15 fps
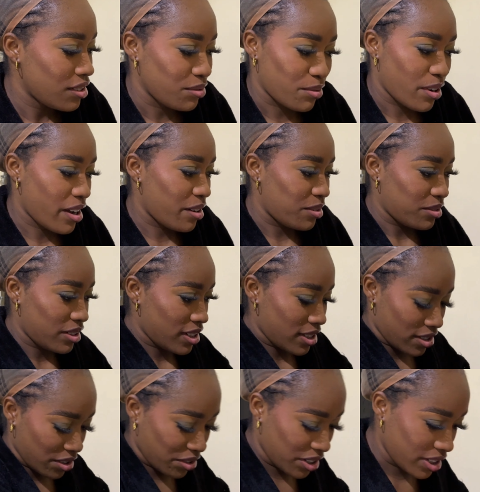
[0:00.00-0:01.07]
Wow, that's
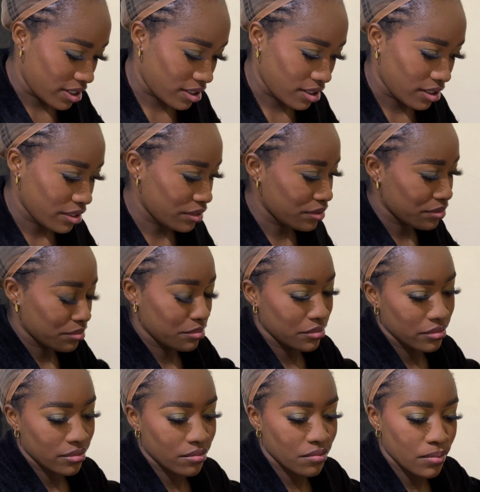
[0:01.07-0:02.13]
crazy.
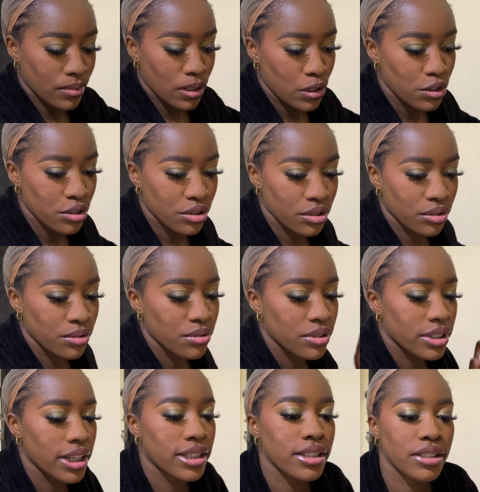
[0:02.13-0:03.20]
So
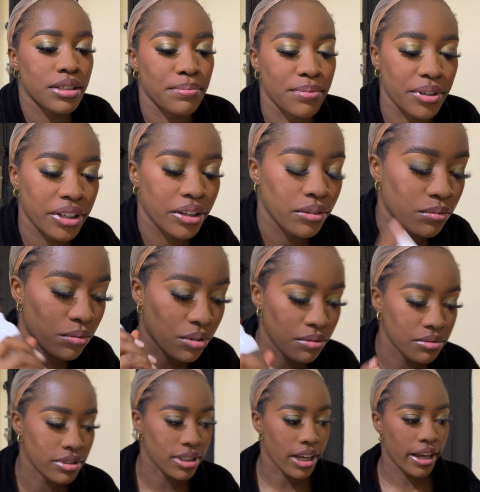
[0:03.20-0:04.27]
setting spray
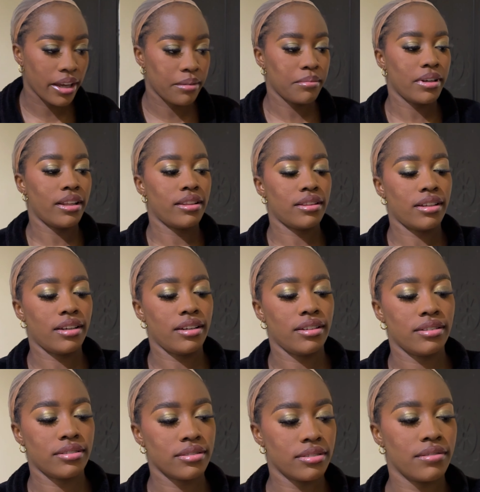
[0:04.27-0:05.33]
one time and then
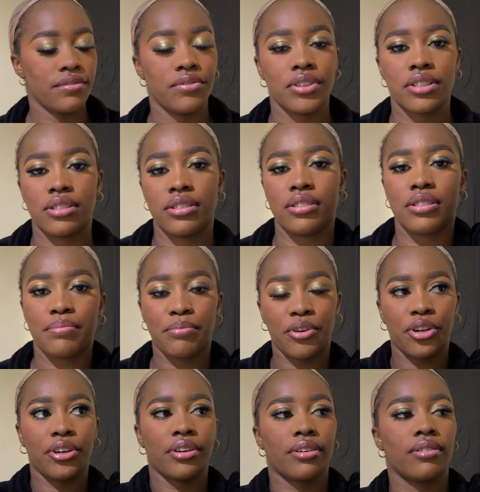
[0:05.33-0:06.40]
fixing
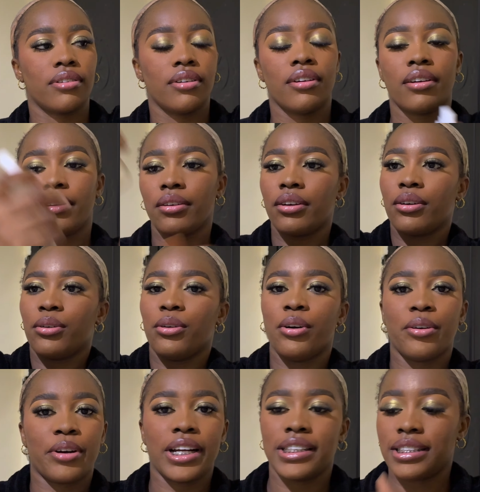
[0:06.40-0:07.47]
spray.
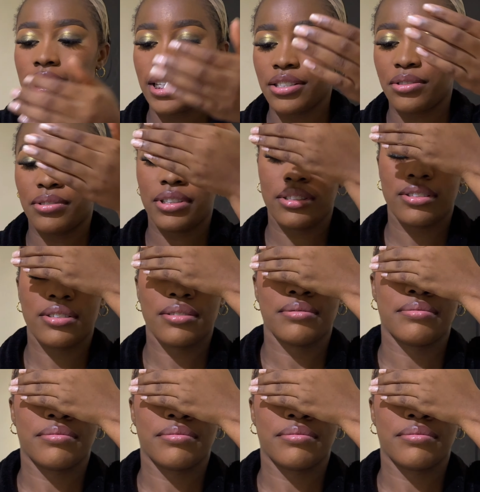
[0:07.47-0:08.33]
Alright, let's do this.